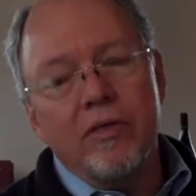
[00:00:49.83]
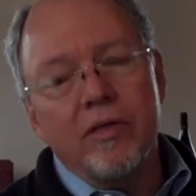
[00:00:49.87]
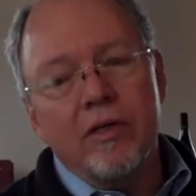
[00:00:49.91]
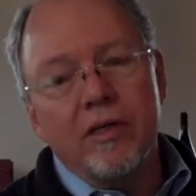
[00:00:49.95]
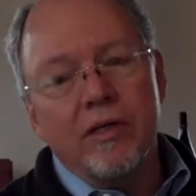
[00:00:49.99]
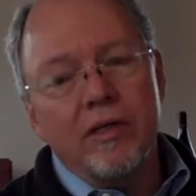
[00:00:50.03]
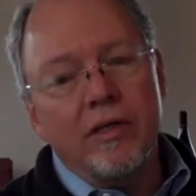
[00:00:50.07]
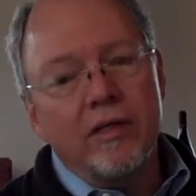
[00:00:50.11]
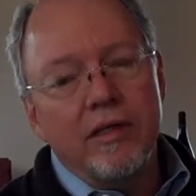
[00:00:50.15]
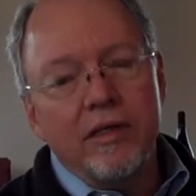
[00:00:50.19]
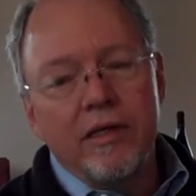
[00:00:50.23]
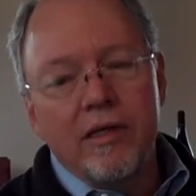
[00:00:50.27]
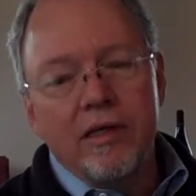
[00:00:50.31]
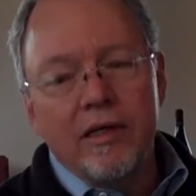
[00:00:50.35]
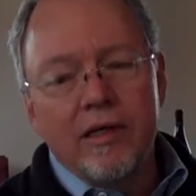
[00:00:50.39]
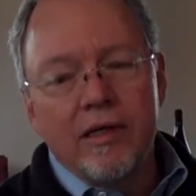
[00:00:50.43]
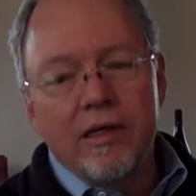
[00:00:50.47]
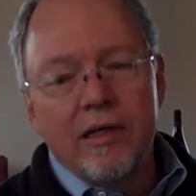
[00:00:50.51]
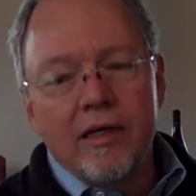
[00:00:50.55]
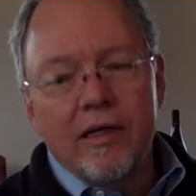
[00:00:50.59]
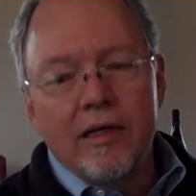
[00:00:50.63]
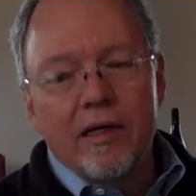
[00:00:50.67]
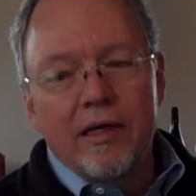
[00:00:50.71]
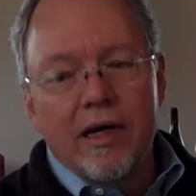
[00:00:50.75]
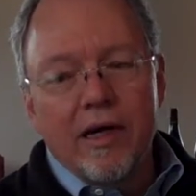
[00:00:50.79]

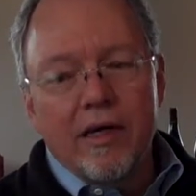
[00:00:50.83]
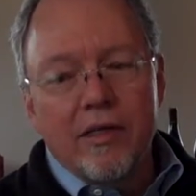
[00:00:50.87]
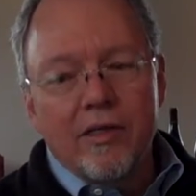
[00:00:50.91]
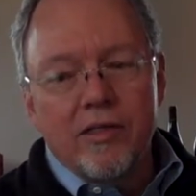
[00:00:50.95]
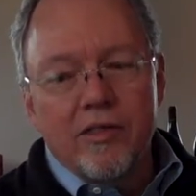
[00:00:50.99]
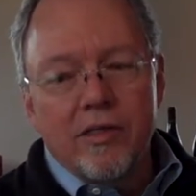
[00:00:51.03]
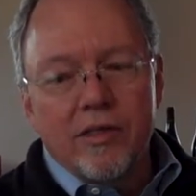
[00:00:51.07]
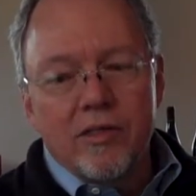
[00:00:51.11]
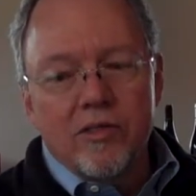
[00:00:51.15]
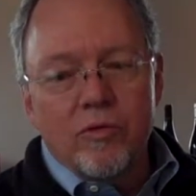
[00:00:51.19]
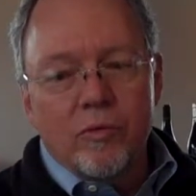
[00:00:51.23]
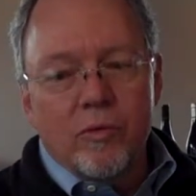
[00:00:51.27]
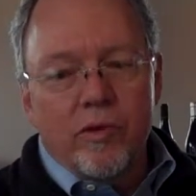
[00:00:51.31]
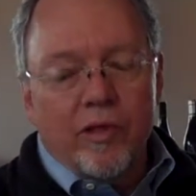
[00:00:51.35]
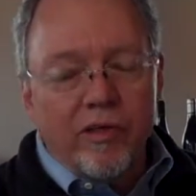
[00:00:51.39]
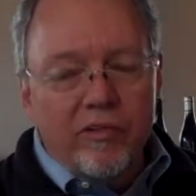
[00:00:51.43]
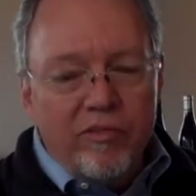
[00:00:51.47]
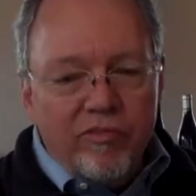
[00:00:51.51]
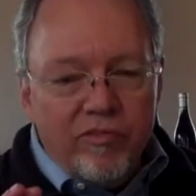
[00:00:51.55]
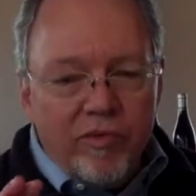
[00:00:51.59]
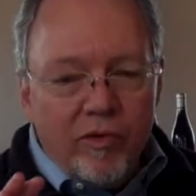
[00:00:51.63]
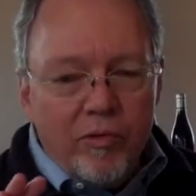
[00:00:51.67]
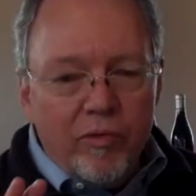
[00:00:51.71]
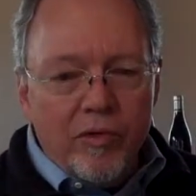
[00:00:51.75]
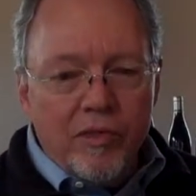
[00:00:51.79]
and just really
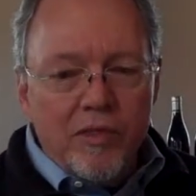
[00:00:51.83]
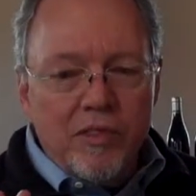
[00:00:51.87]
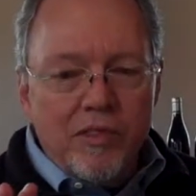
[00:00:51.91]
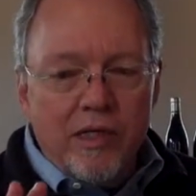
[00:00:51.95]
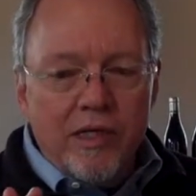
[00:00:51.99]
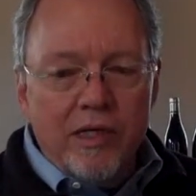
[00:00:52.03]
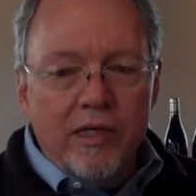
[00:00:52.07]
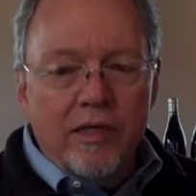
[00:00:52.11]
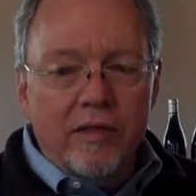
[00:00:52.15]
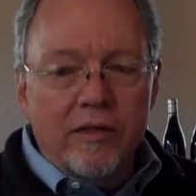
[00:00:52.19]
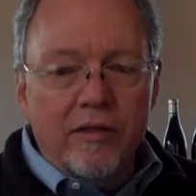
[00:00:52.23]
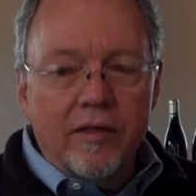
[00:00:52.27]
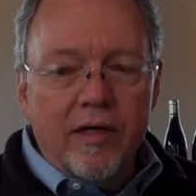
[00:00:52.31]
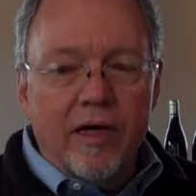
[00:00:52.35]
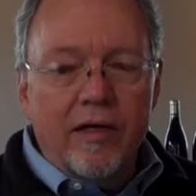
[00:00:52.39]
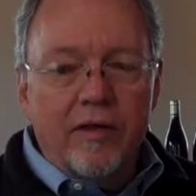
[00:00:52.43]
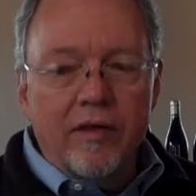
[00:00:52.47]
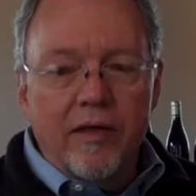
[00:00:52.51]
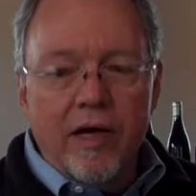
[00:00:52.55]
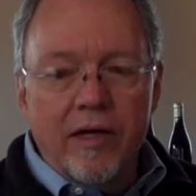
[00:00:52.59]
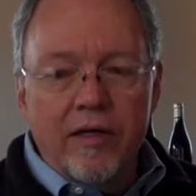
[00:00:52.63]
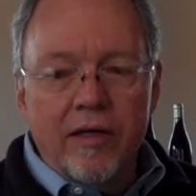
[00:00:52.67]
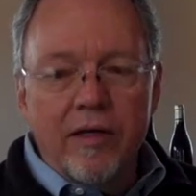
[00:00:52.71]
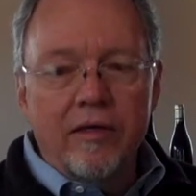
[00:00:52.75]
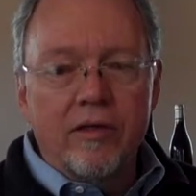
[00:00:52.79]
focus on
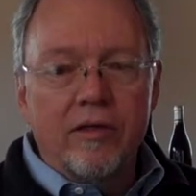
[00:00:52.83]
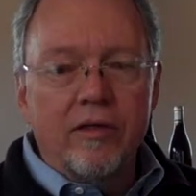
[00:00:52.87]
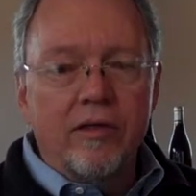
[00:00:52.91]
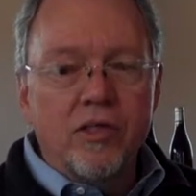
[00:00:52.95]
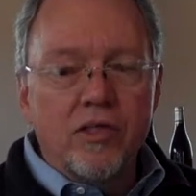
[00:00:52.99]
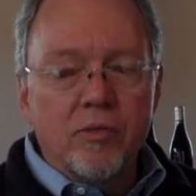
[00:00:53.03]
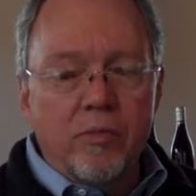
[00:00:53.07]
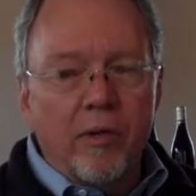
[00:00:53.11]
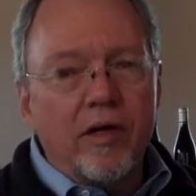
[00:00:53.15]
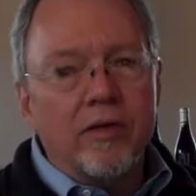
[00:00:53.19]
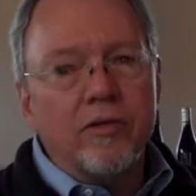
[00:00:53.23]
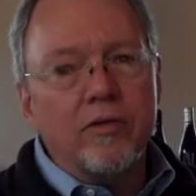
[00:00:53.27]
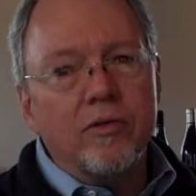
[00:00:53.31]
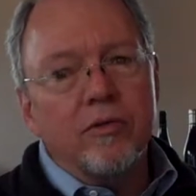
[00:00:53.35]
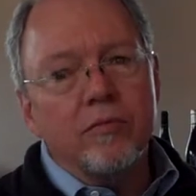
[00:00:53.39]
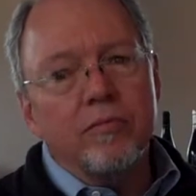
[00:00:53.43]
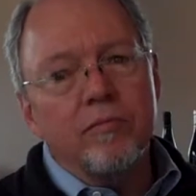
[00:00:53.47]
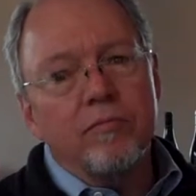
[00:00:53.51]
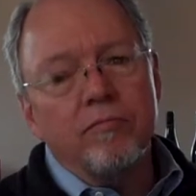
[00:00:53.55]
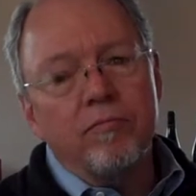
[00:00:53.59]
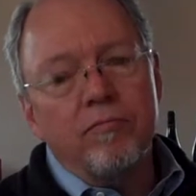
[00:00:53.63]
that end of the spectrum.